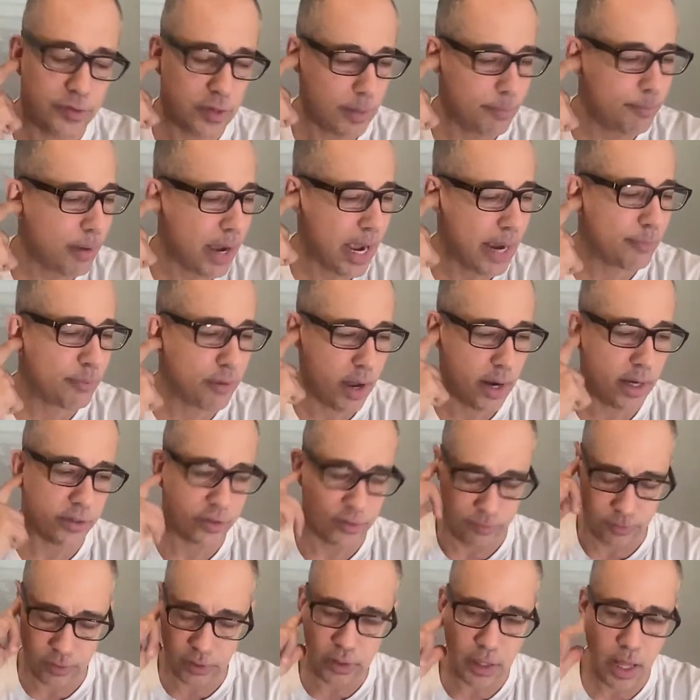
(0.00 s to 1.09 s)
byproduct
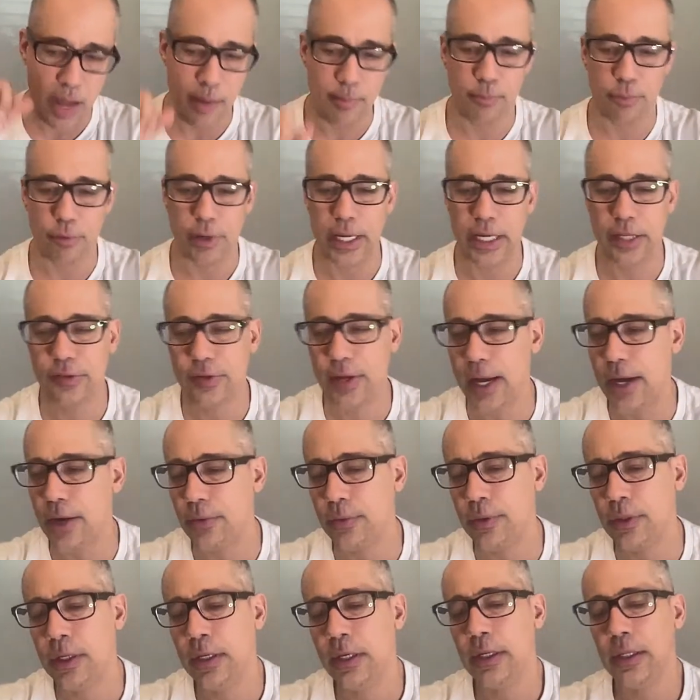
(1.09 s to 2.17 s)
of clot
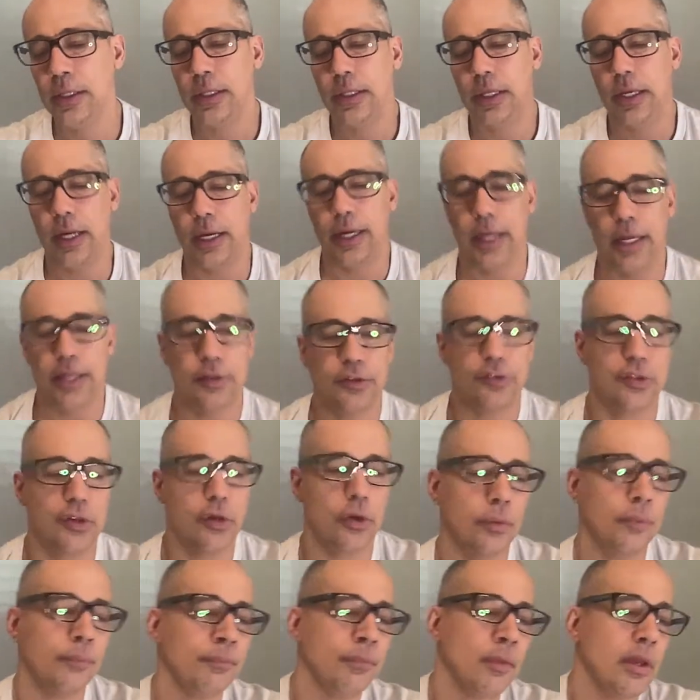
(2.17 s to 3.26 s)
breakdown. And
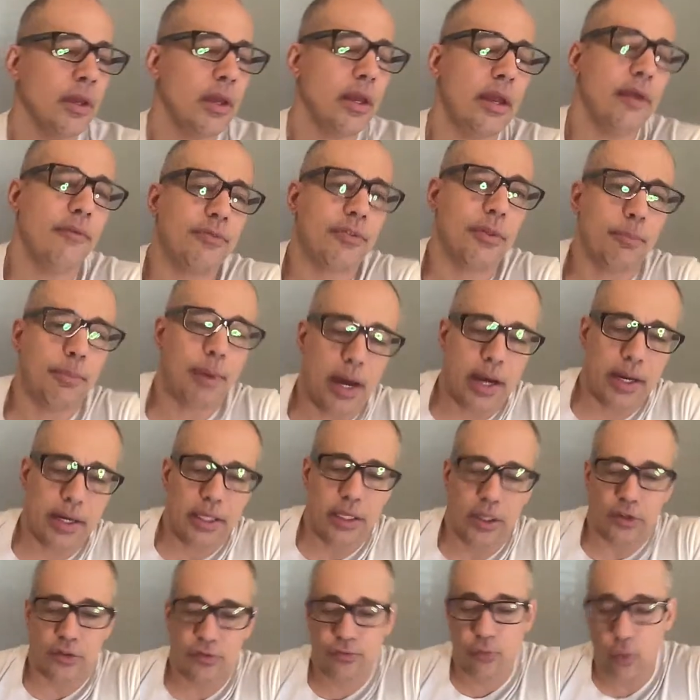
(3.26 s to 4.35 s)
so if the body
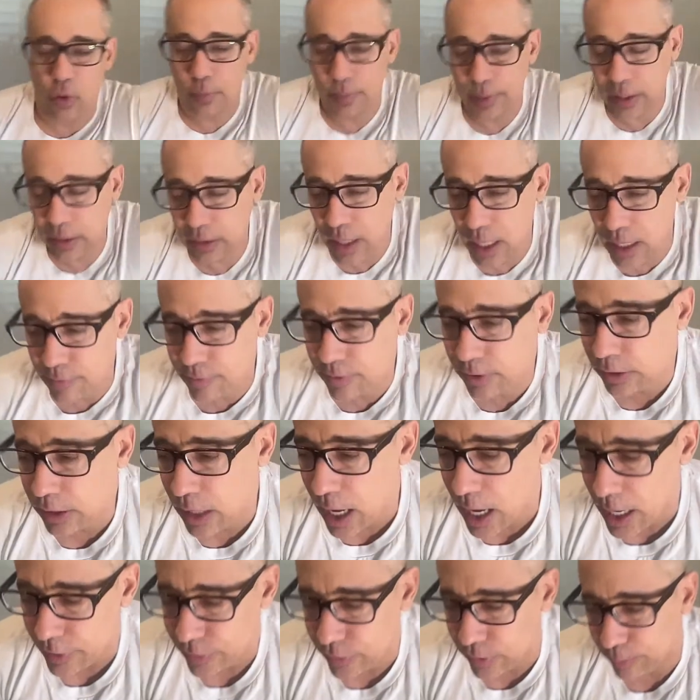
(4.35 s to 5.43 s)
is forming a lot of
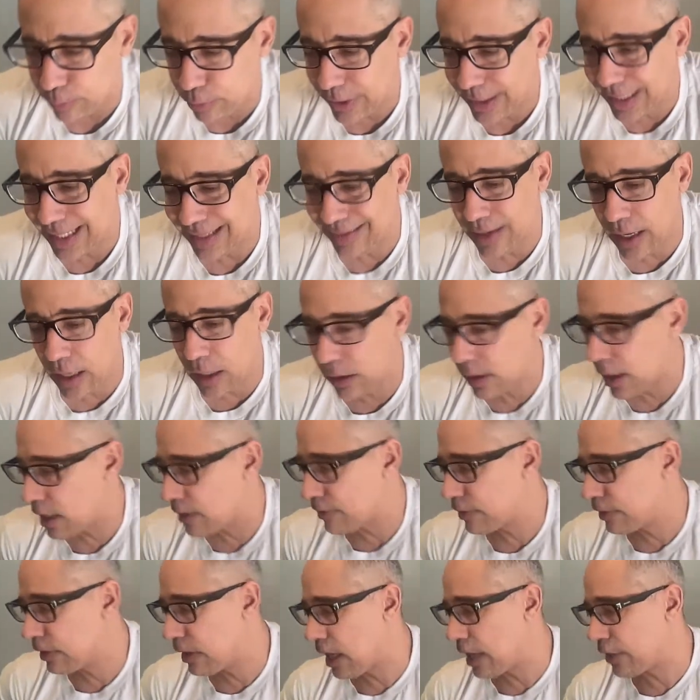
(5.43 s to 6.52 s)
clots or breaking down a lot
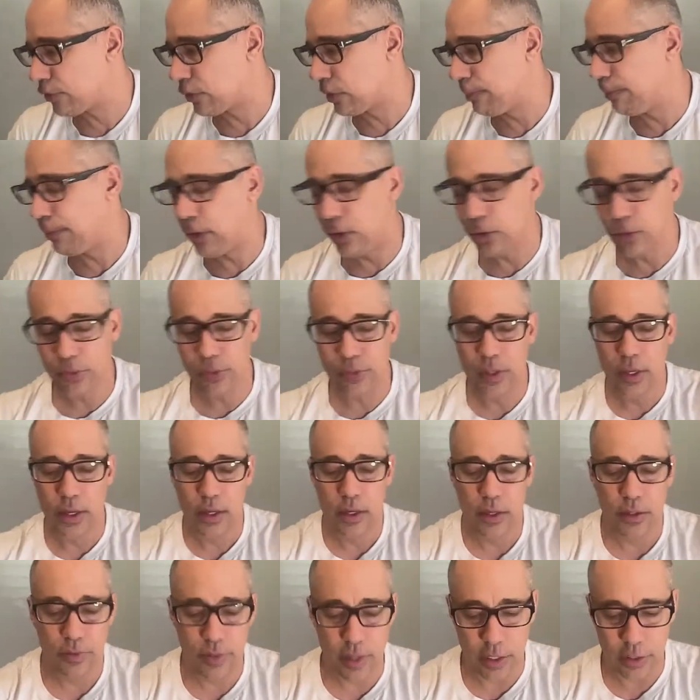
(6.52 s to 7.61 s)
of clots or both,
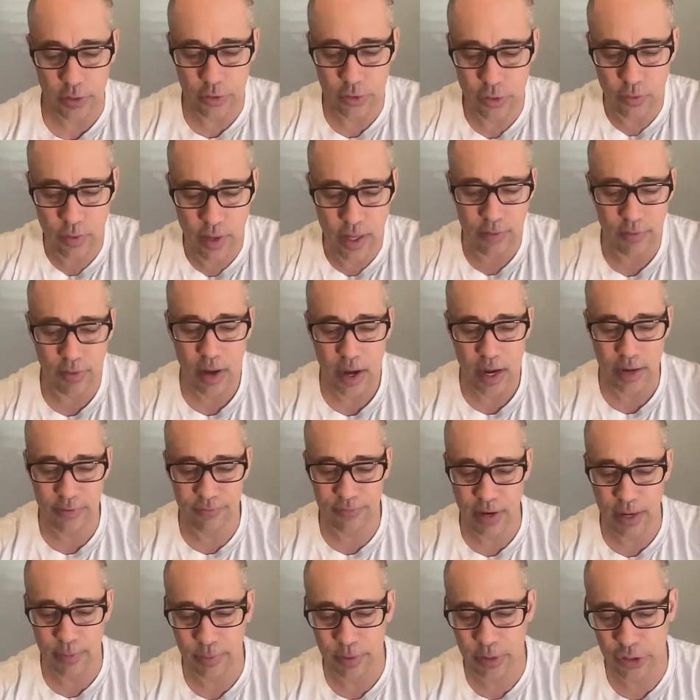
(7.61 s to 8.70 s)
then you'll have high
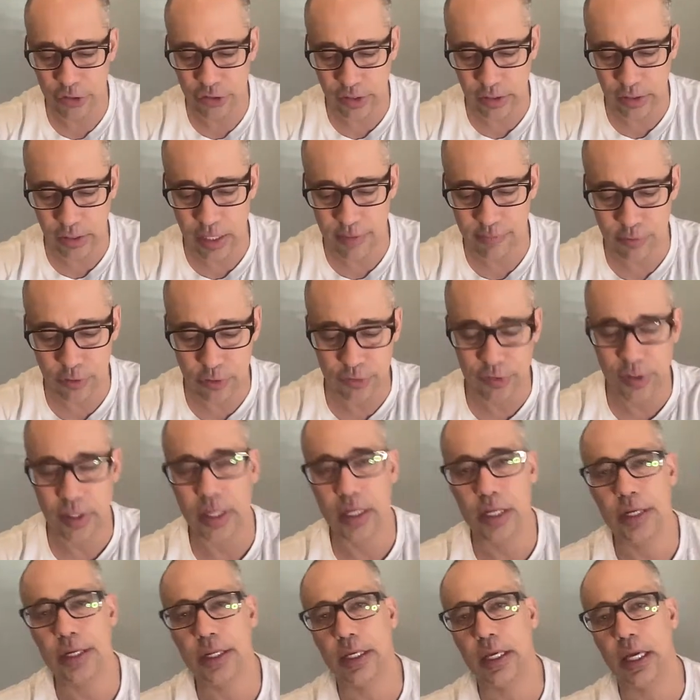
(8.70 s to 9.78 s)
fibrinogen levels, and
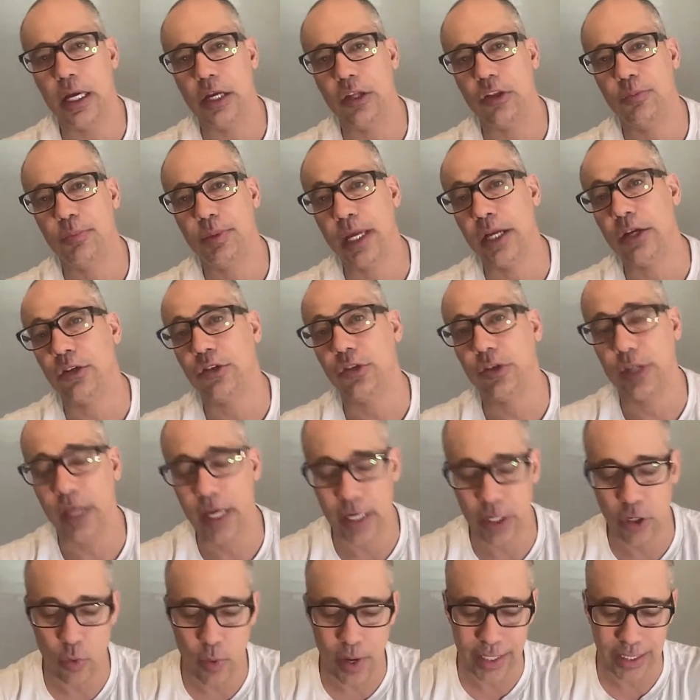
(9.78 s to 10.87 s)
it indicates potentially a
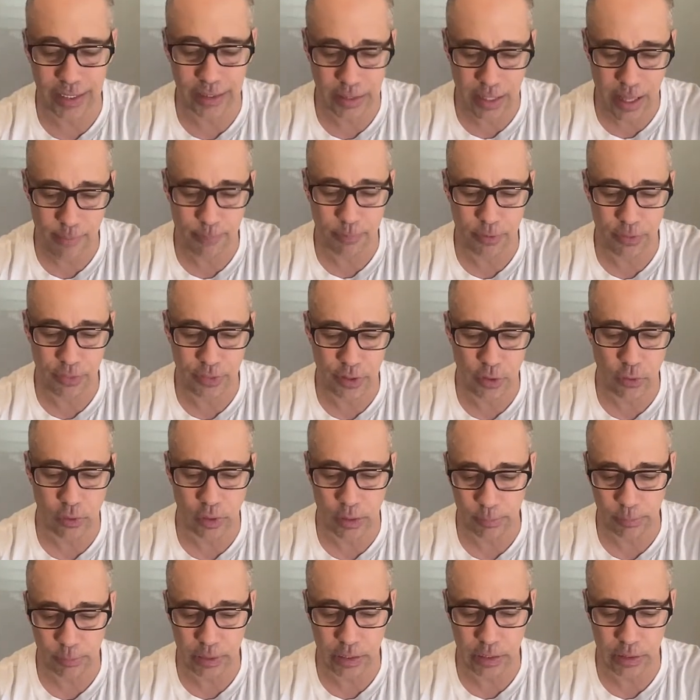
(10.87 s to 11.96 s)
coagulopathy or
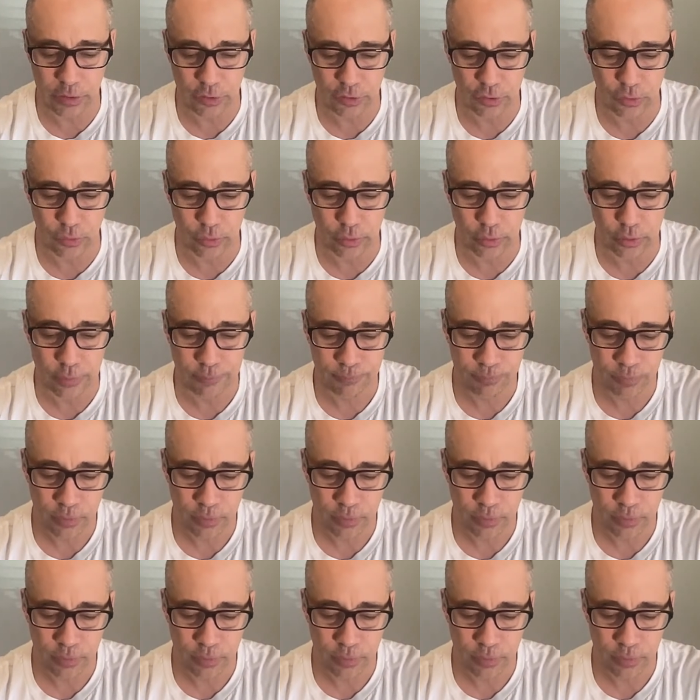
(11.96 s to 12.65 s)
a bleeding disorder.